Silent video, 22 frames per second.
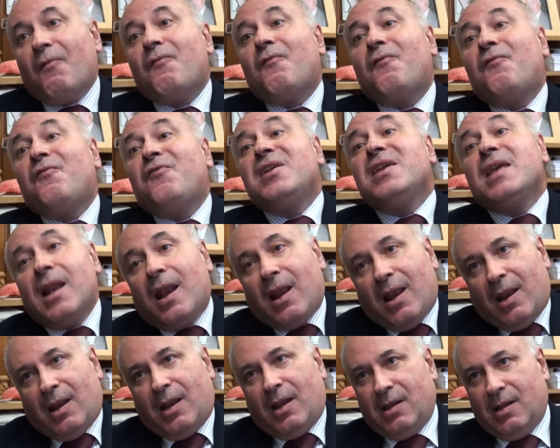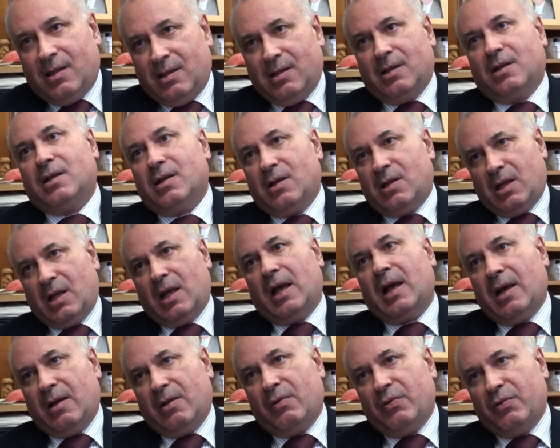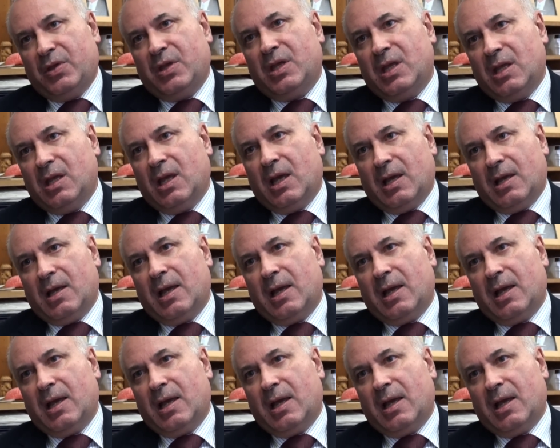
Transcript: feel uh, the uh, uh,